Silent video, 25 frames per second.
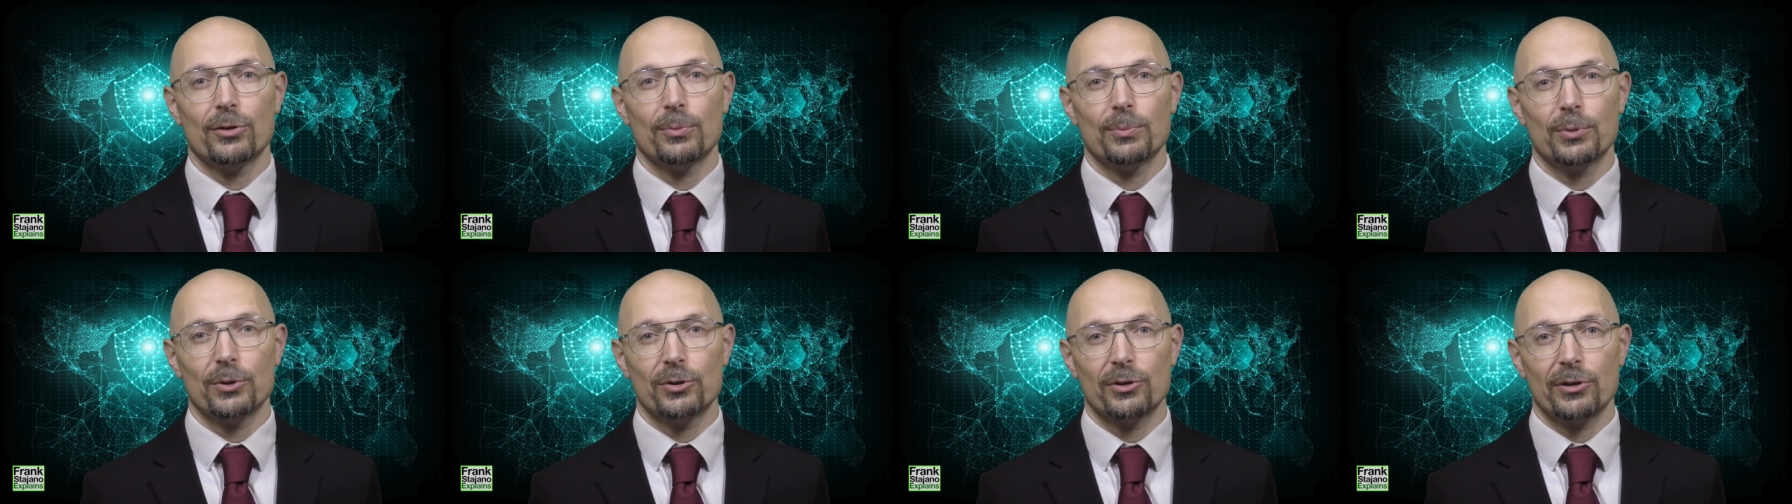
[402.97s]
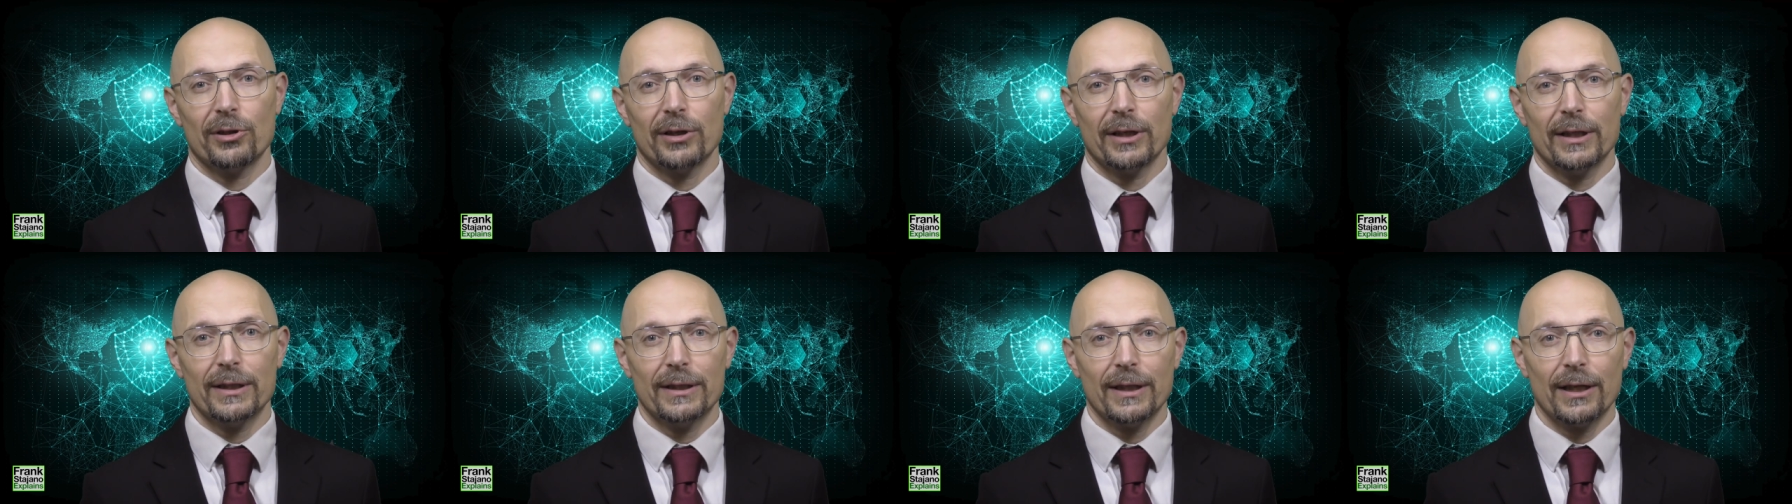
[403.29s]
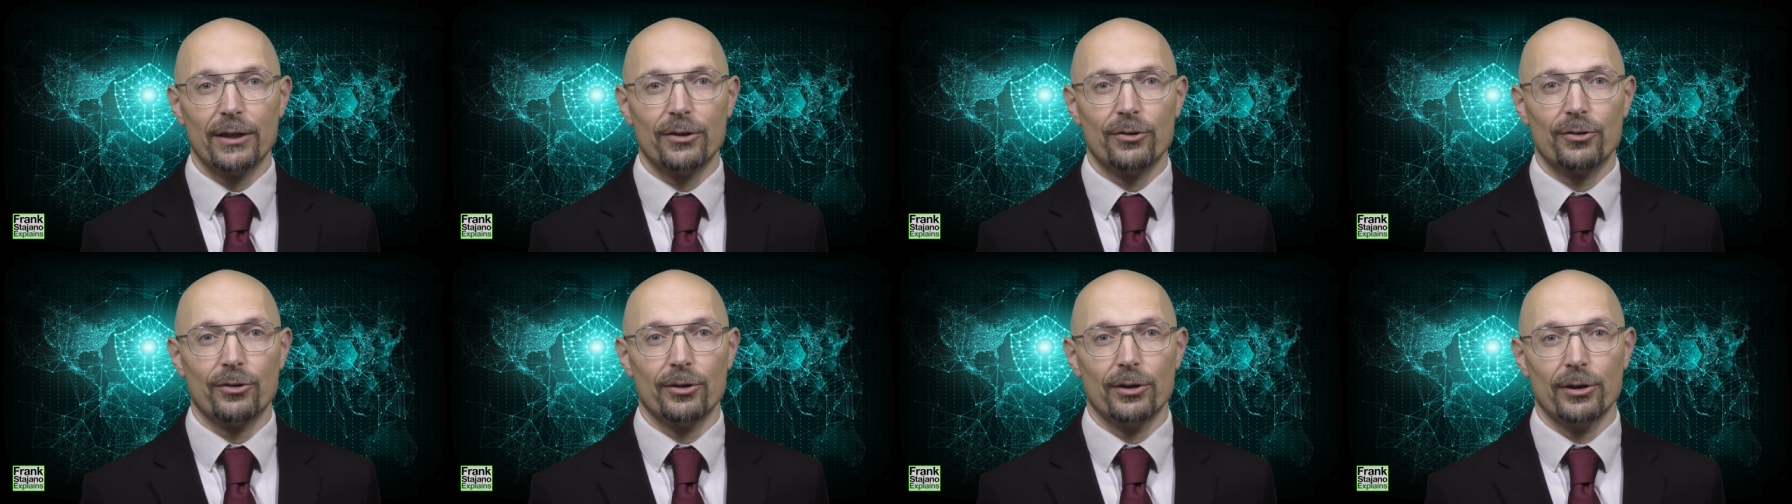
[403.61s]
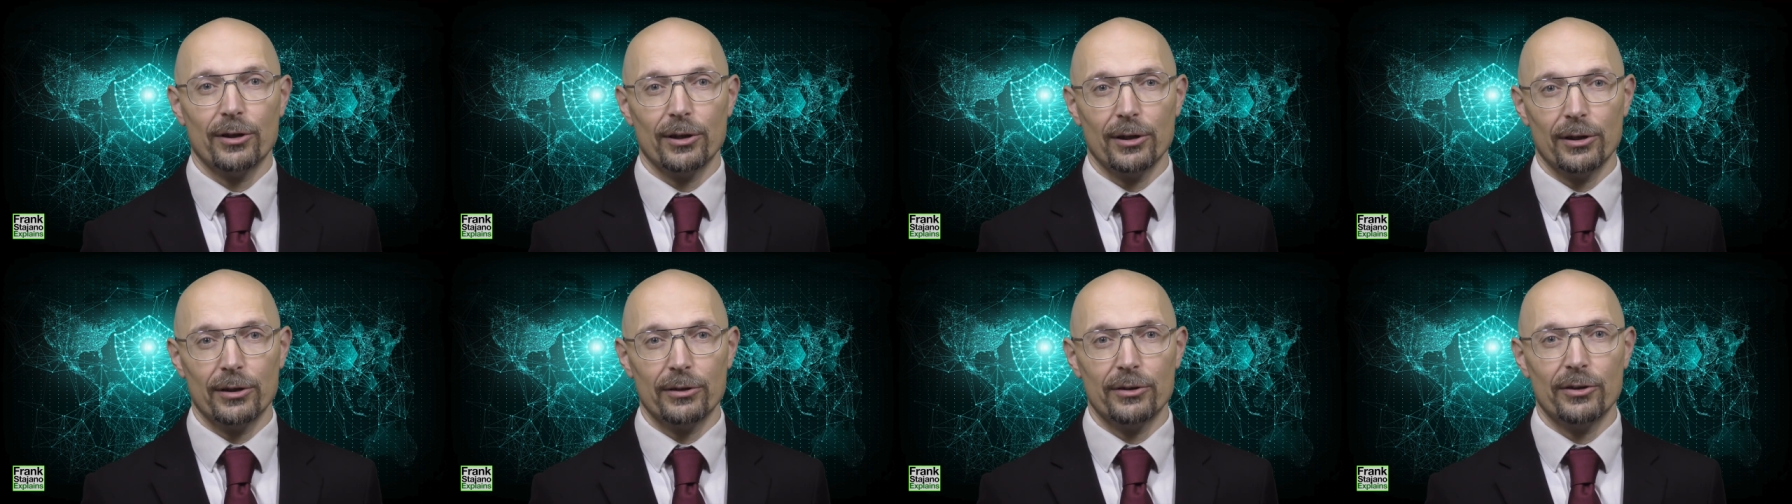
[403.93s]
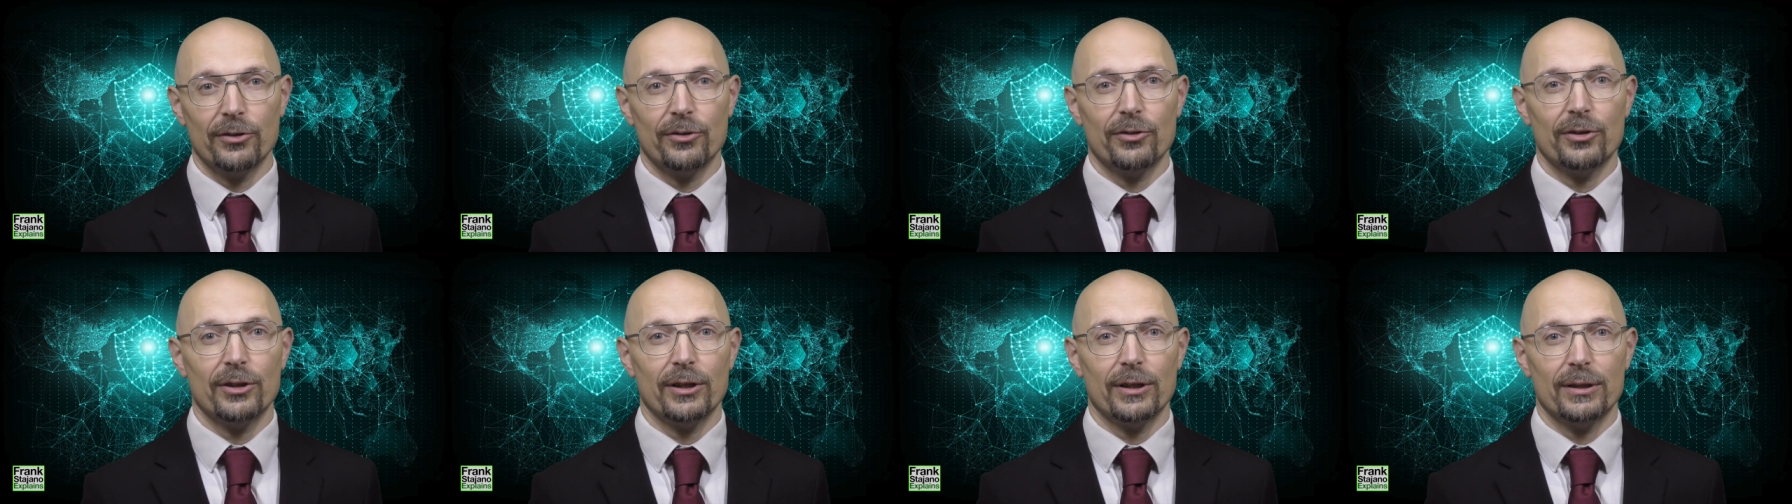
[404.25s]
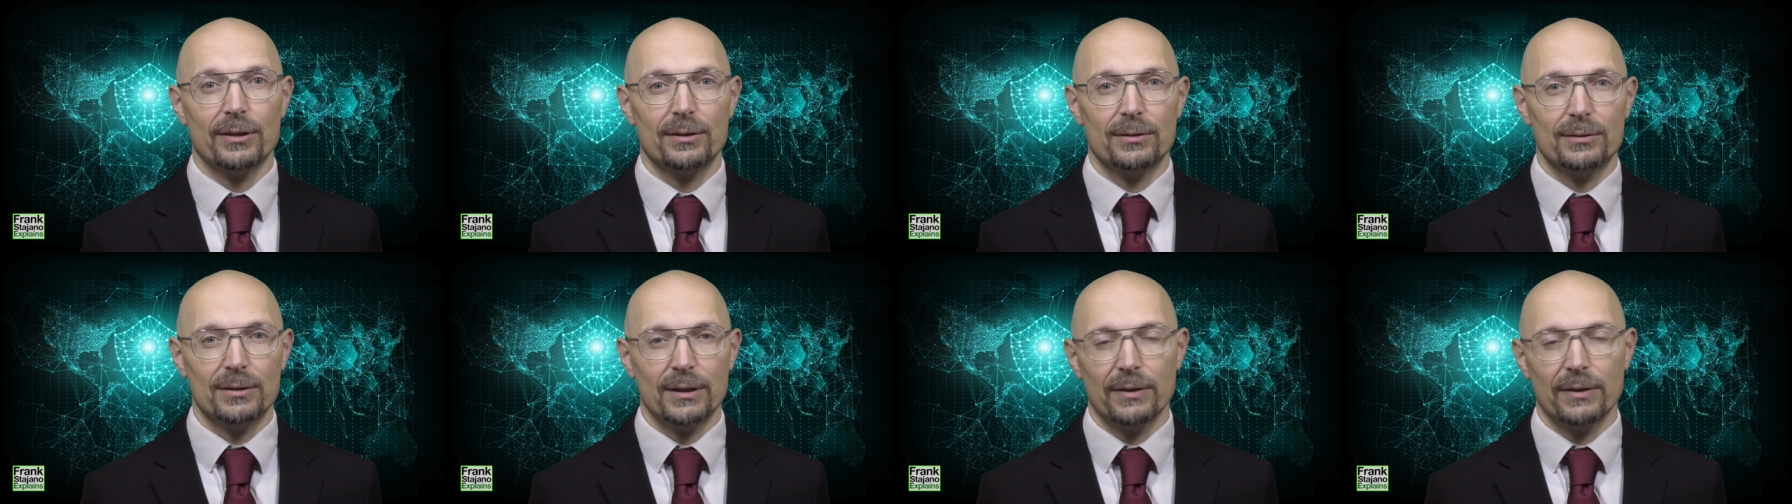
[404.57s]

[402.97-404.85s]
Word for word: Computer Architecture earlier this year,